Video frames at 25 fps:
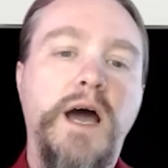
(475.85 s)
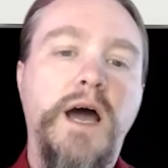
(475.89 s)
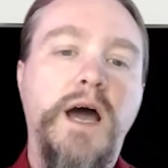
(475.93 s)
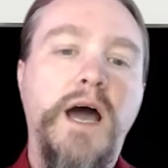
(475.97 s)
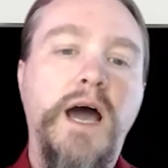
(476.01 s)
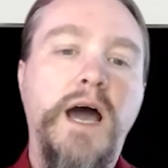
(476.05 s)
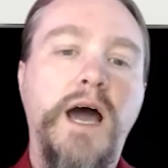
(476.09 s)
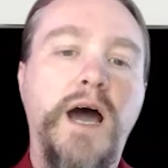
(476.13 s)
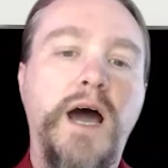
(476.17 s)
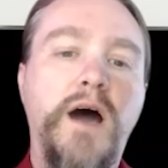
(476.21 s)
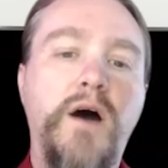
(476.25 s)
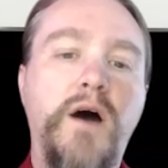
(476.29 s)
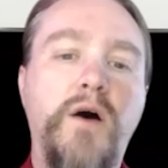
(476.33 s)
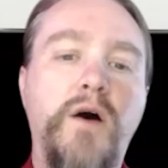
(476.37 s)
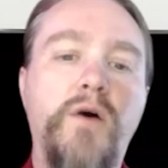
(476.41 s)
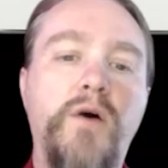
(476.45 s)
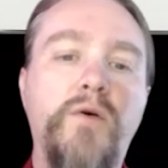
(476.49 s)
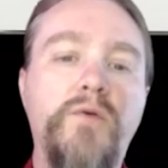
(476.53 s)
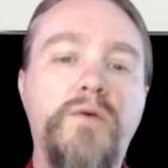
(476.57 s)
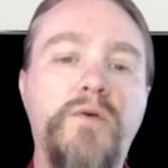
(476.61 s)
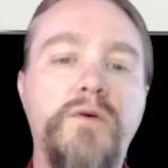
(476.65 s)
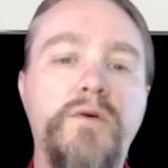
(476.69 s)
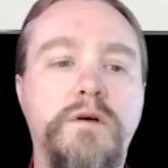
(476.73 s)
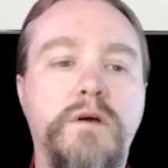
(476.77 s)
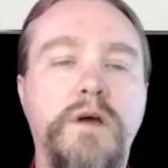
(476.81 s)

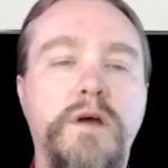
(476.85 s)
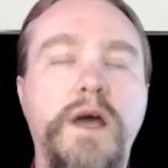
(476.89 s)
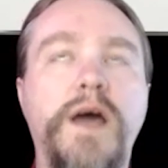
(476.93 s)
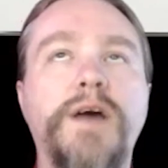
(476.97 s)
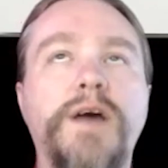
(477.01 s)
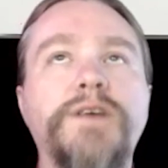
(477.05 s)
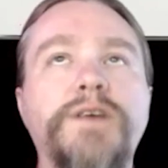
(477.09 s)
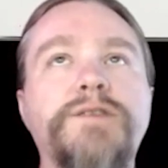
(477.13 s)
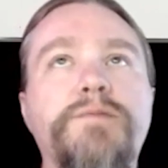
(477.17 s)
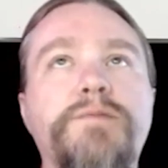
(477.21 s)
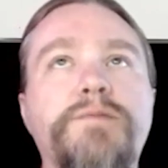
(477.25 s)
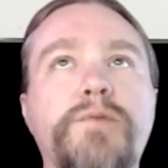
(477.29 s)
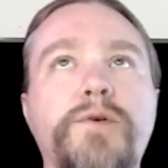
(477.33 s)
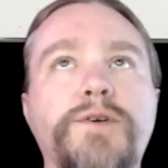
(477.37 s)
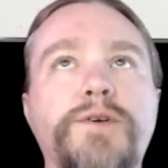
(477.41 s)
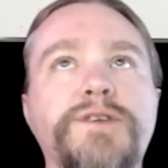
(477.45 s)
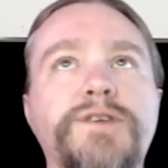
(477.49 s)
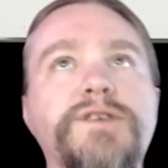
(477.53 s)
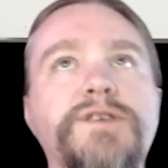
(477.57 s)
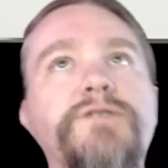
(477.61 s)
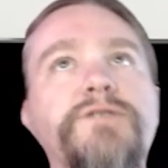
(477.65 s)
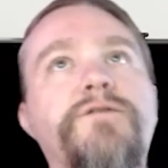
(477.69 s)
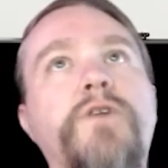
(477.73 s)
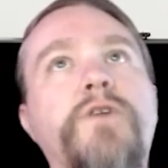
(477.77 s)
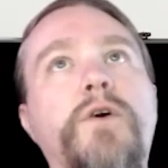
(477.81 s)
how exploits
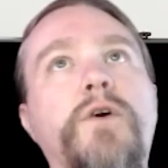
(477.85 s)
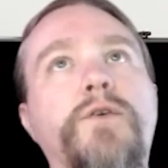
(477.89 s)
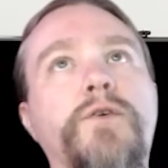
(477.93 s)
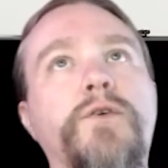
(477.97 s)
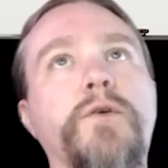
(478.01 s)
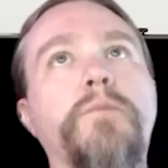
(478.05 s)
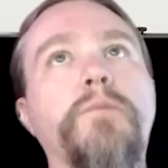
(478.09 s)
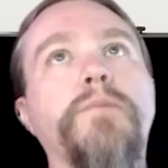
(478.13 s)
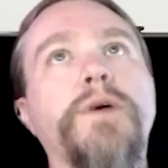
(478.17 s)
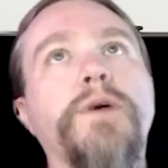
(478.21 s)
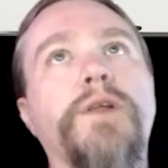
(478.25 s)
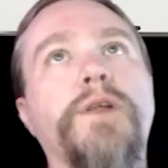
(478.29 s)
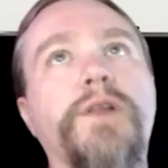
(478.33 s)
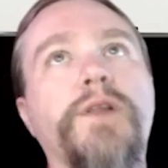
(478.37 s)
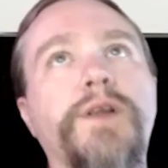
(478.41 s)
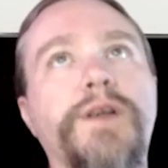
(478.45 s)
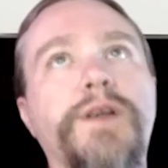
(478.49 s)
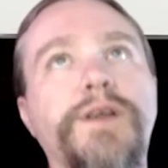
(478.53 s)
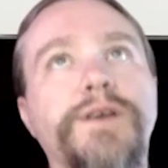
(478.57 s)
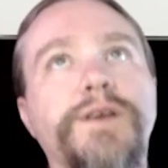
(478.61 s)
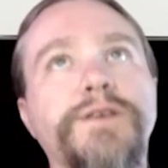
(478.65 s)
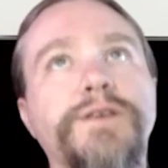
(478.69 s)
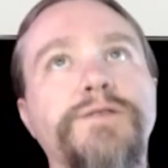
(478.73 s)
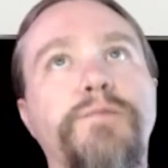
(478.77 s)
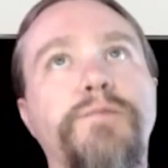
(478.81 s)
and
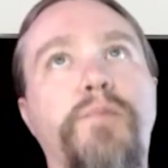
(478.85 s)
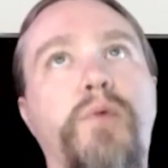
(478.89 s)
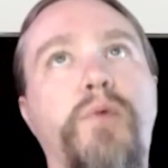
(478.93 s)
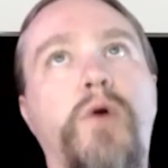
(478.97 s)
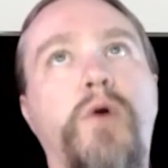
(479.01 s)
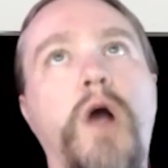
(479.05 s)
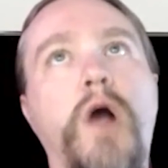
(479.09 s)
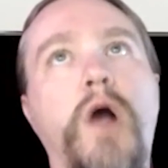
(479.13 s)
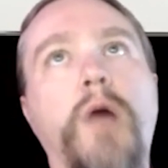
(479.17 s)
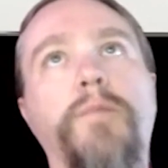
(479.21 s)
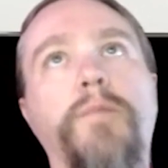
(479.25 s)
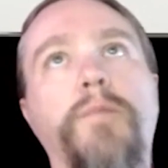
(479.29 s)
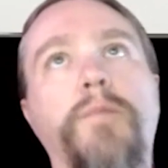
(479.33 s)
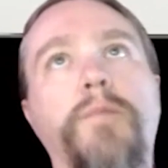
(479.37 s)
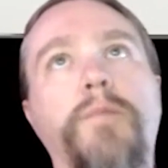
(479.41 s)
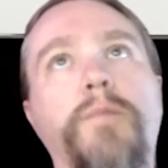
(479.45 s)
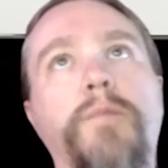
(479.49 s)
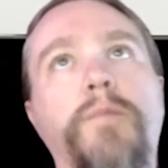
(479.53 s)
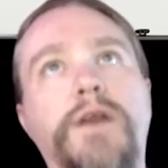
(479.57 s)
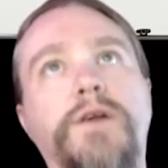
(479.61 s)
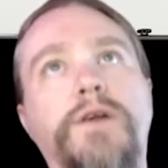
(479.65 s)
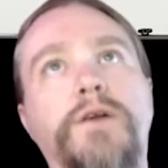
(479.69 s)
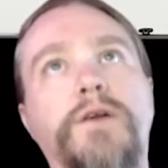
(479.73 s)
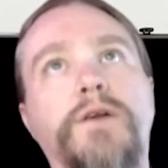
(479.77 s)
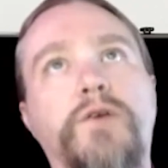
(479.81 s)
vulnerabilities
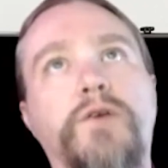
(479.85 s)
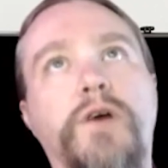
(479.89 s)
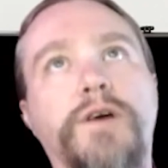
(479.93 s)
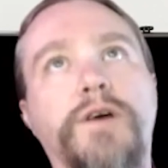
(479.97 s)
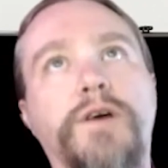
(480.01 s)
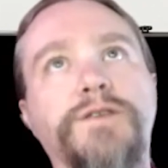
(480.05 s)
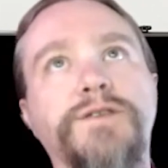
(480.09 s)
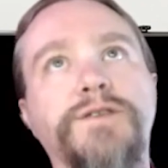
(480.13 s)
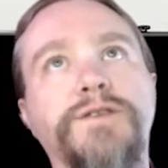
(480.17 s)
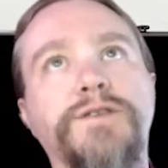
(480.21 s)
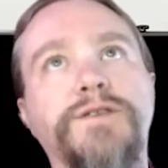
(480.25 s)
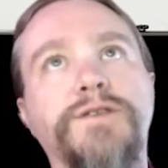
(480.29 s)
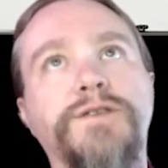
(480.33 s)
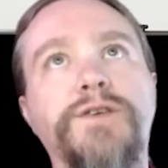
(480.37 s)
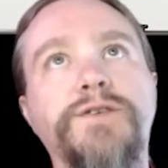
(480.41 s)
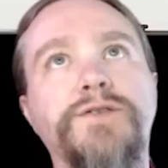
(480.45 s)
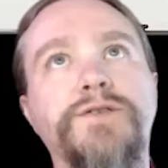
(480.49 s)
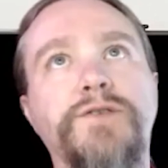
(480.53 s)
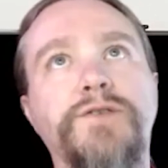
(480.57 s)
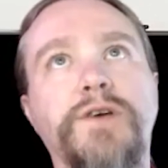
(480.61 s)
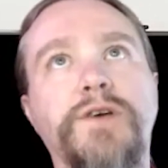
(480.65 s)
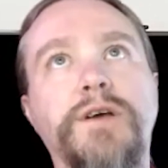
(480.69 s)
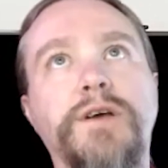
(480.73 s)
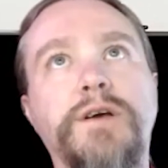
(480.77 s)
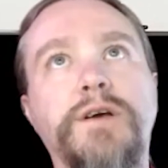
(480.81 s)
propagated across the
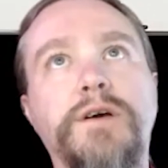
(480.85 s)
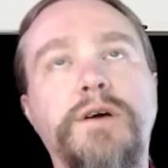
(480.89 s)
industry.